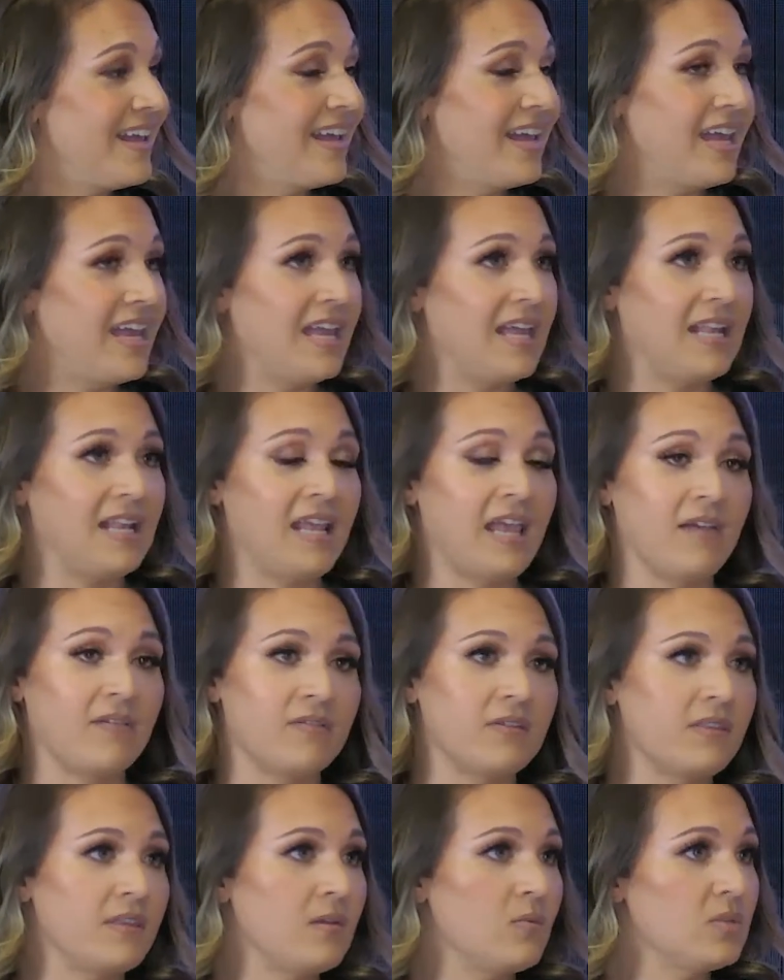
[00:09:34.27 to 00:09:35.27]
And
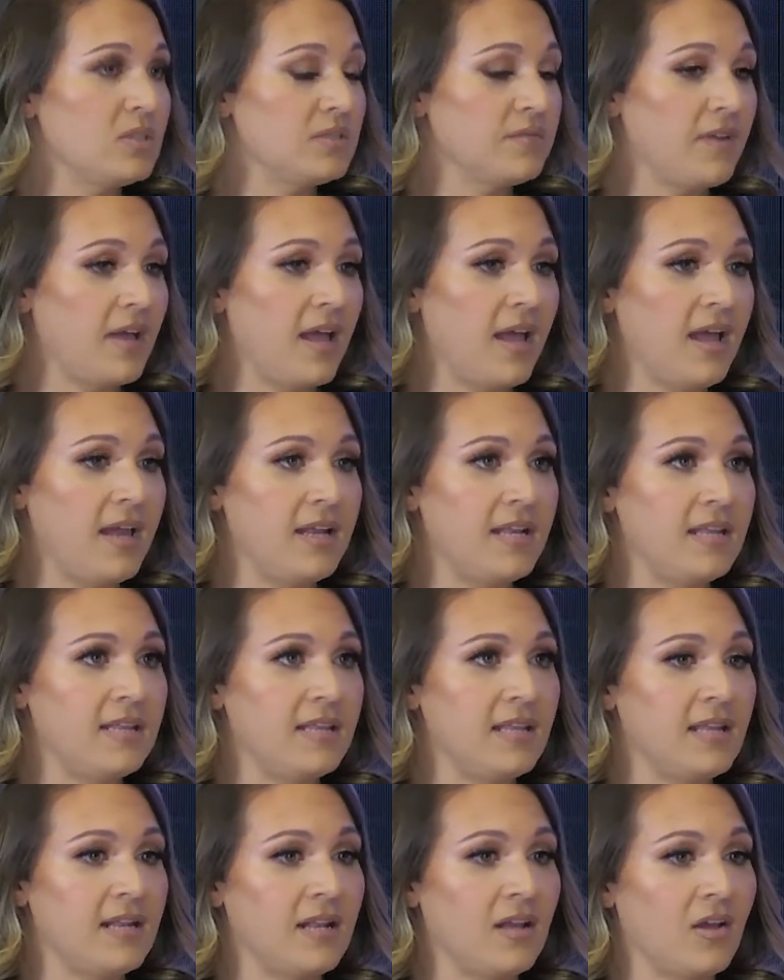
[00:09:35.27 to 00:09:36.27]
everything was fine. And
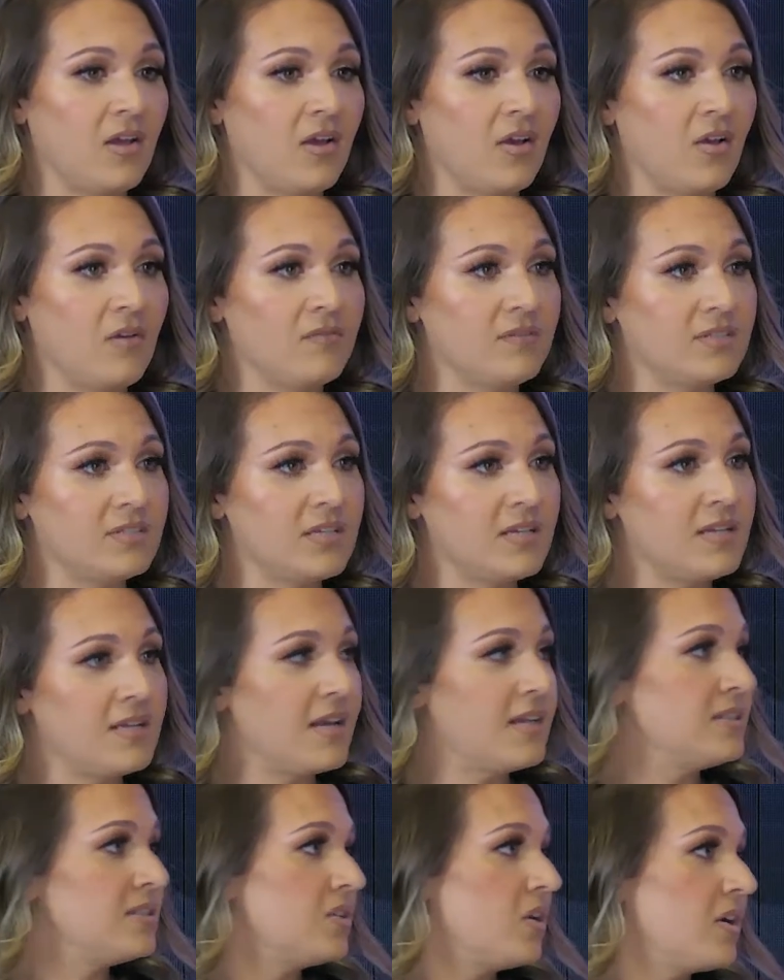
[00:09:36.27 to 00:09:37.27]
then all of a sudden
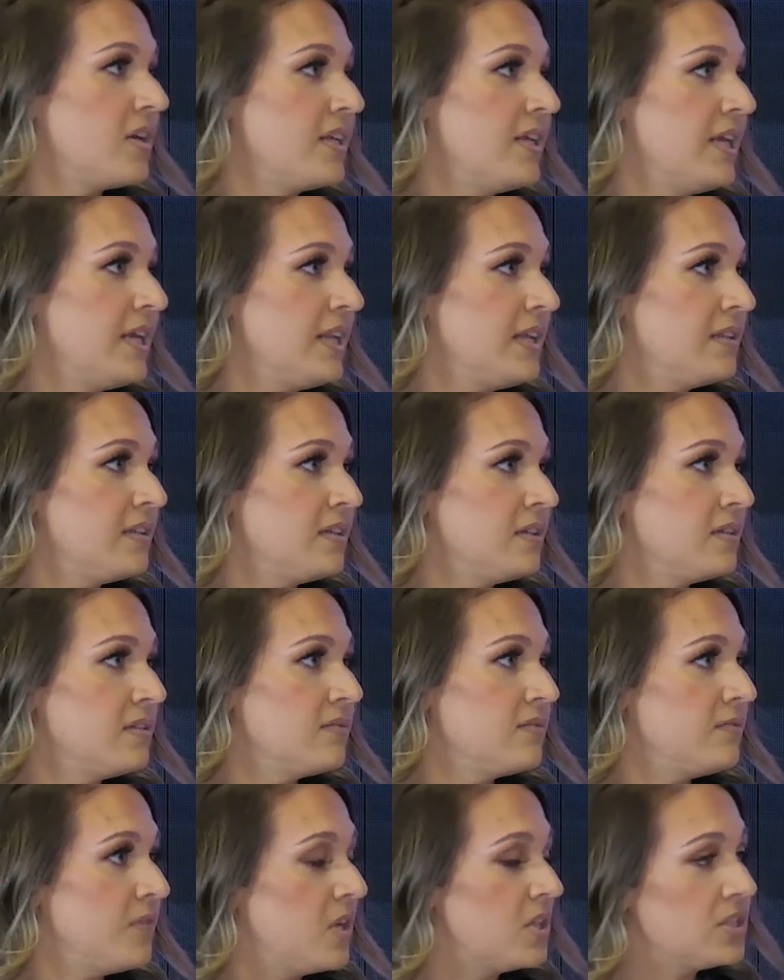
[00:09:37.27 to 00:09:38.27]
I started getting the
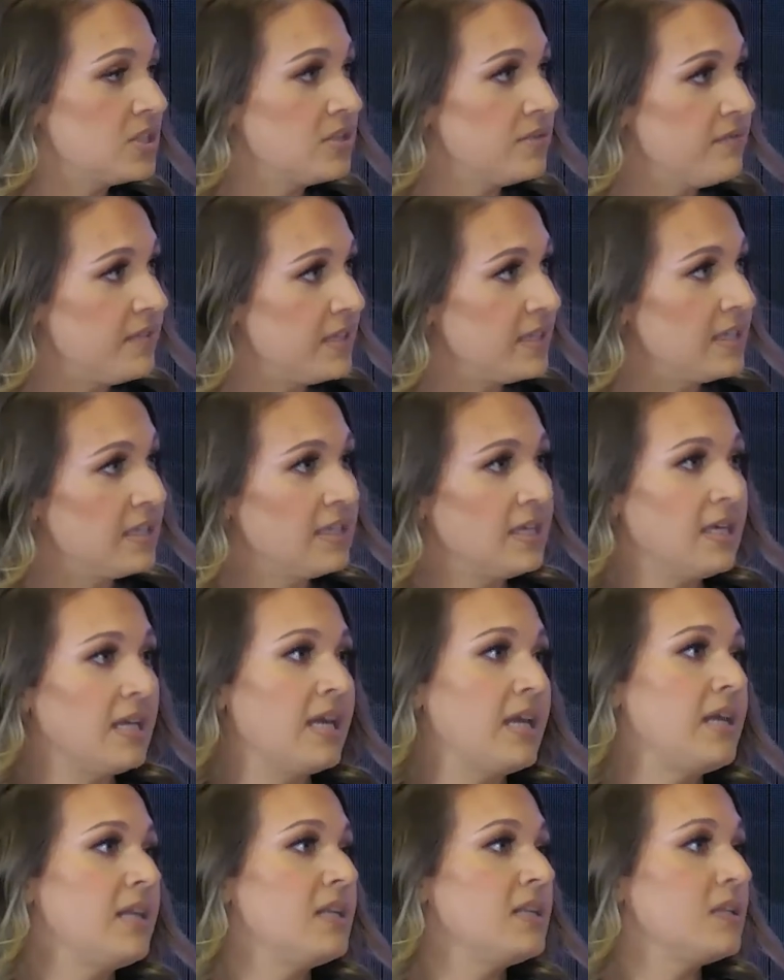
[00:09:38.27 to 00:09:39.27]
flushing feeling
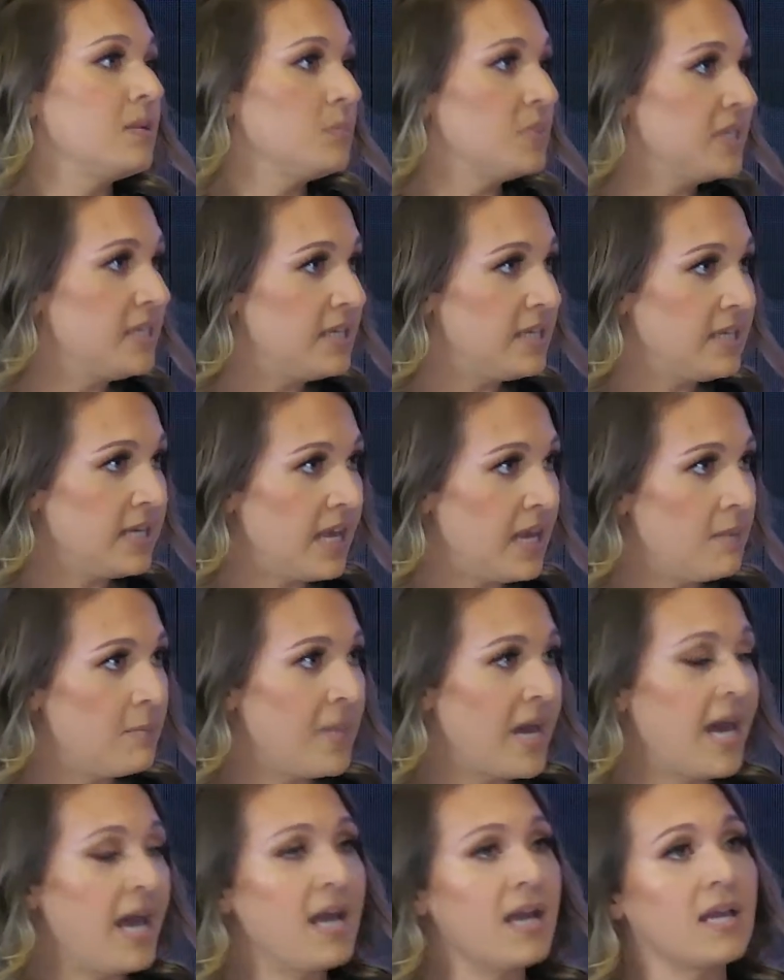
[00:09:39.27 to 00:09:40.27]
again and the bleeding came
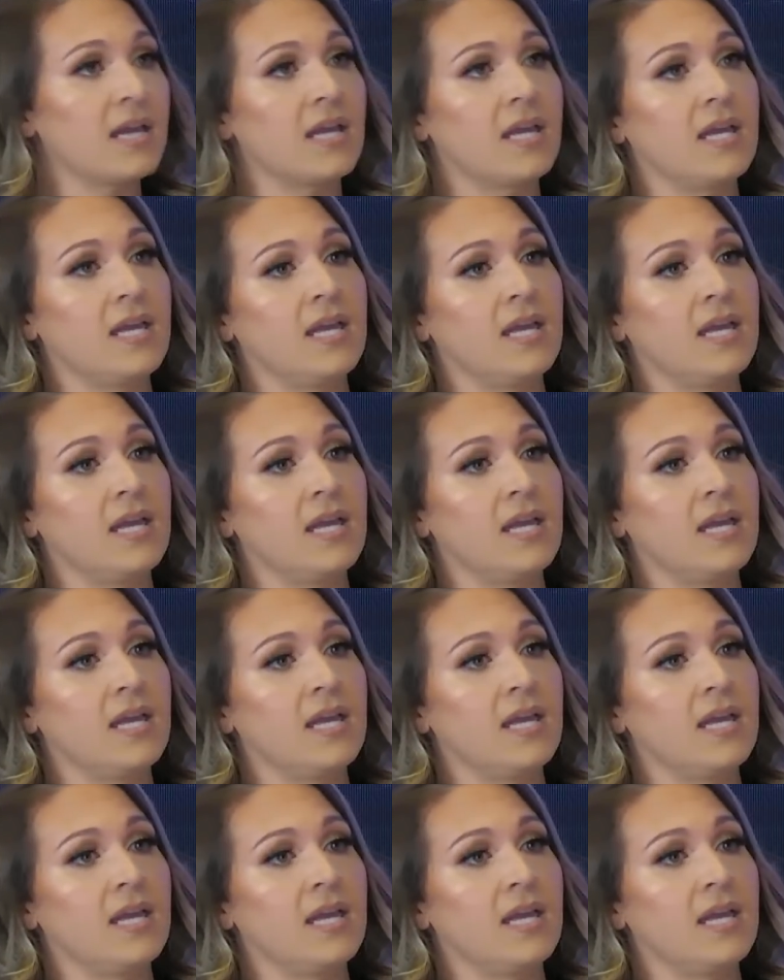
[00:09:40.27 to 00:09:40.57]
back.